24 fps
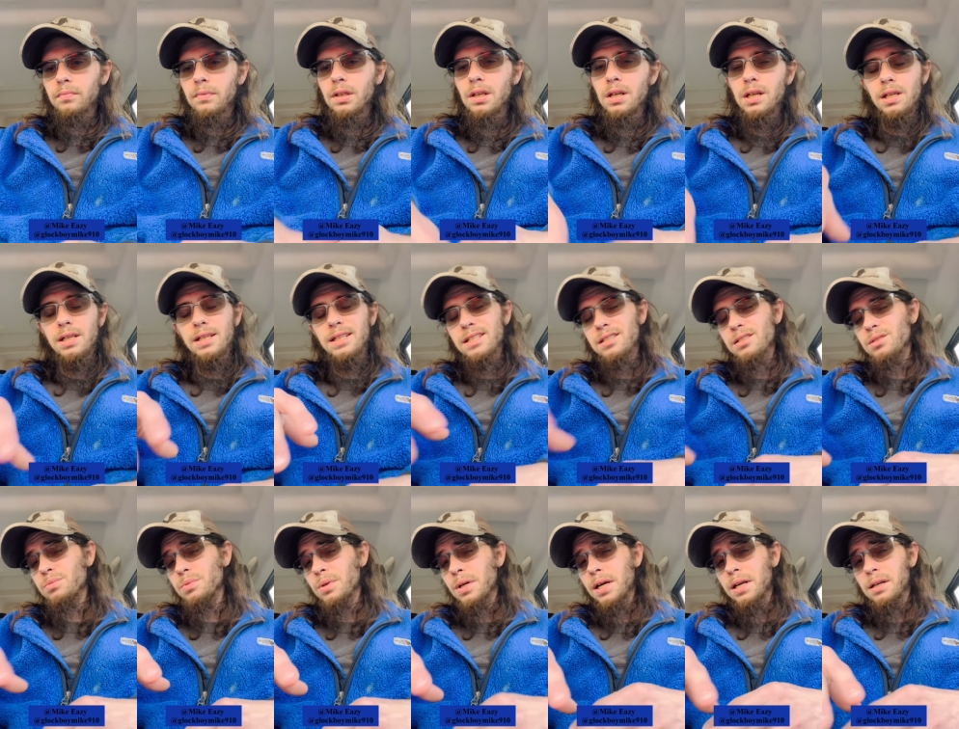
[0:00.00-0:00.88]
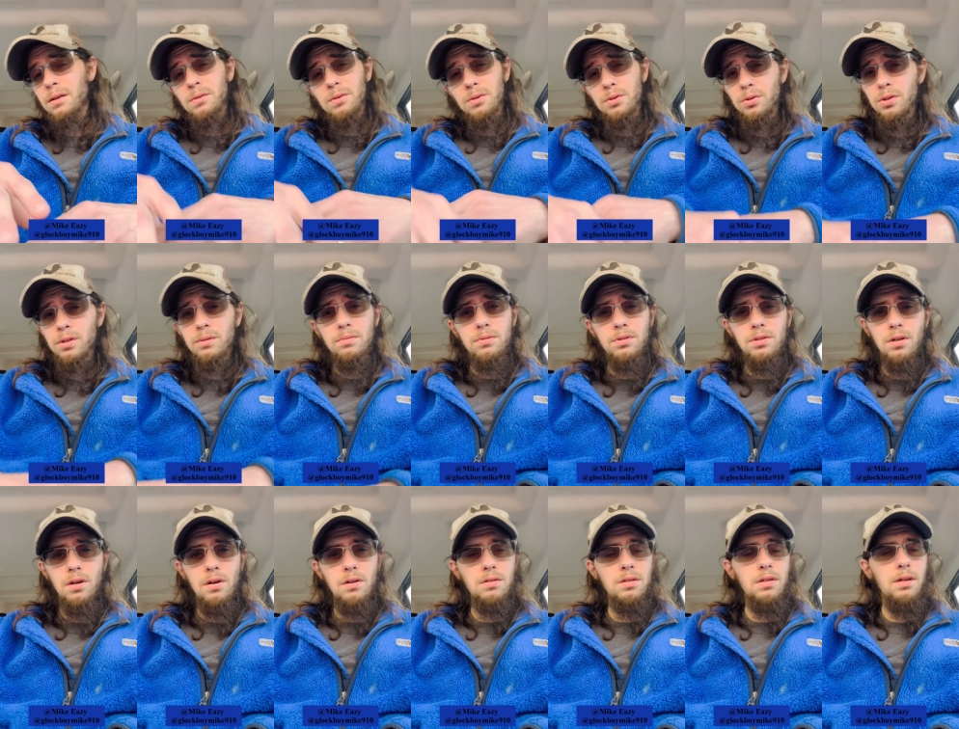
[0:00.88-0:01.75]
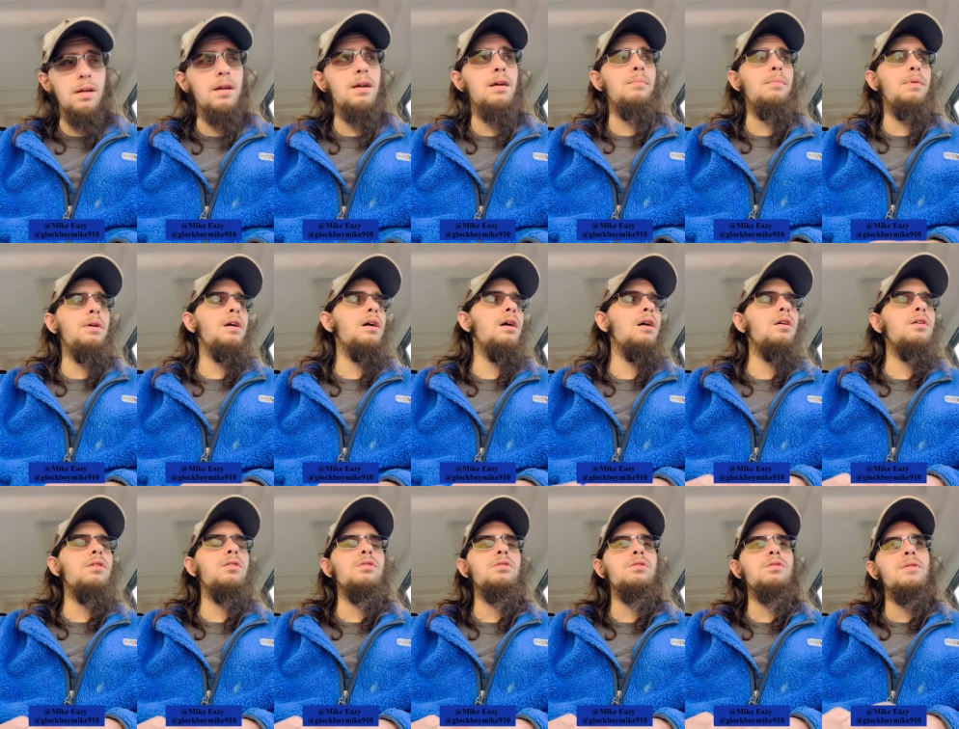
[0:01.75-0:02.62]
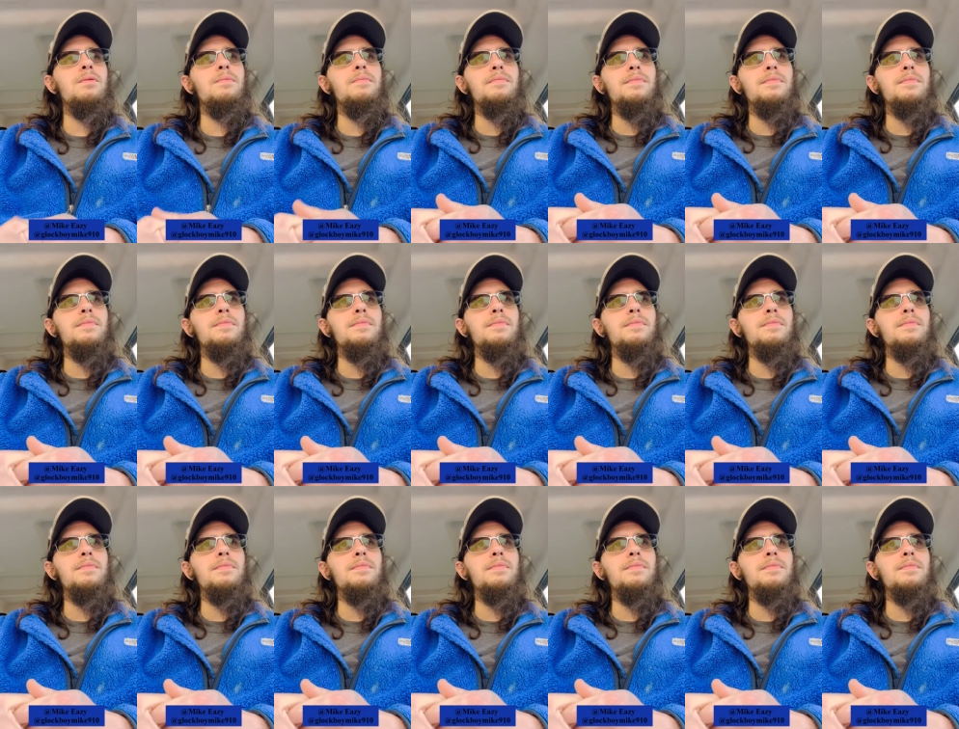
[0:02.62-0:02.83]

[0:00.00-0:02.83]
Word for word: And this is where I don't agree with Charleston at because